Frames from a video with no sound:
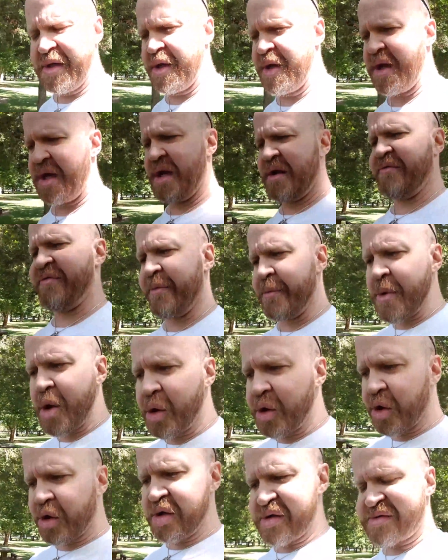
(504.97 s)
And a
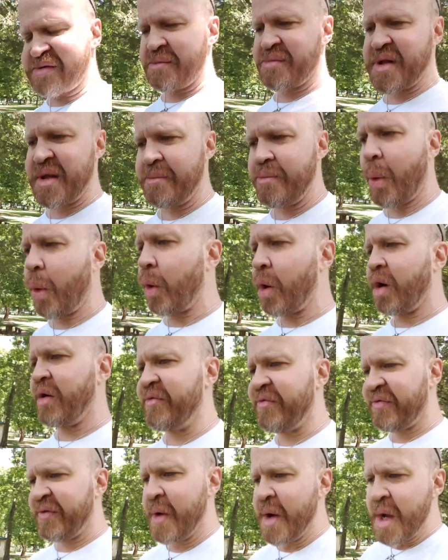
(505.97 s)
familiar is something more
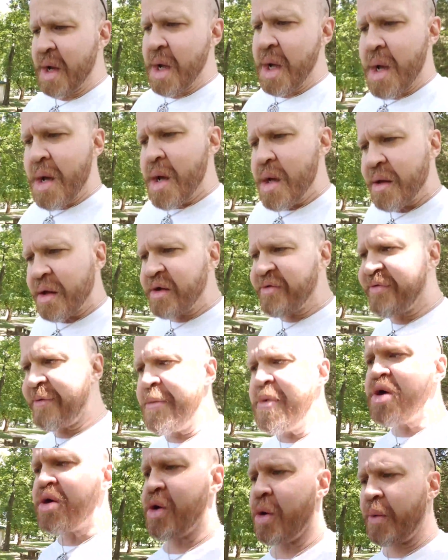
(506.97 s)
of that you're
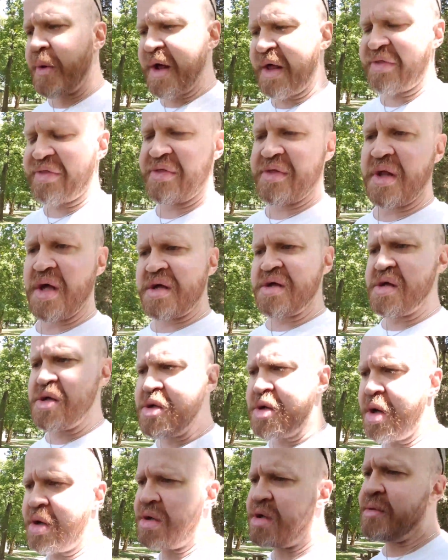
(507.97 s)
familiar with, that, you
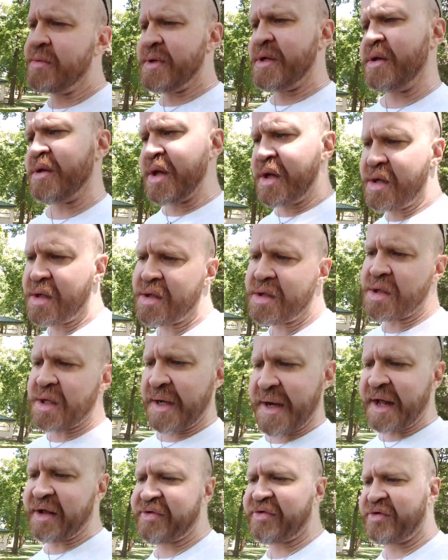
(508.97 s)
know what I mean, that
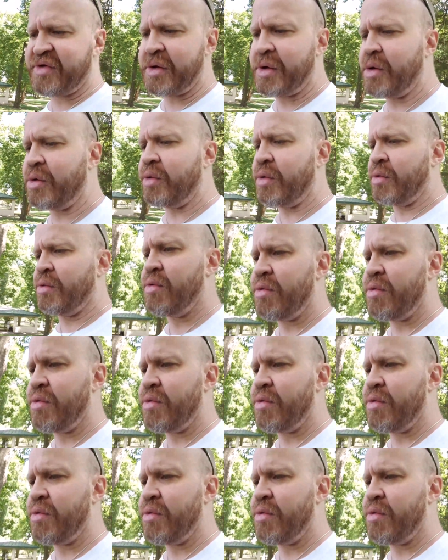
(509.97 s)
connects to you.